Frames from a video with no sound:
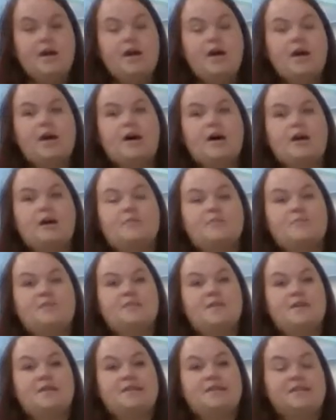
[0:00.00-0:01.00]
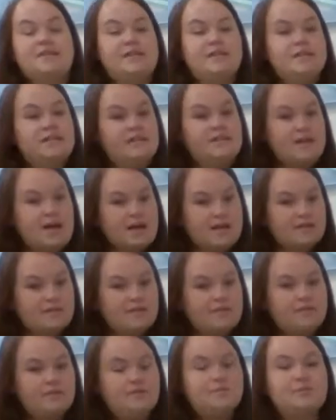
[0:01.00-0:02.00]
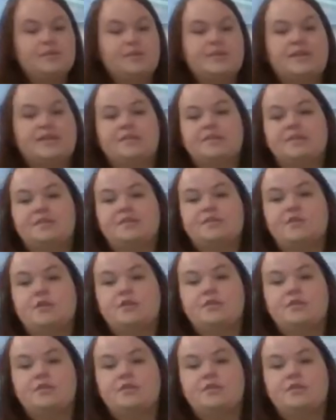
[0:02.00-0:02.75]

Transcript: So I see it a lot where they install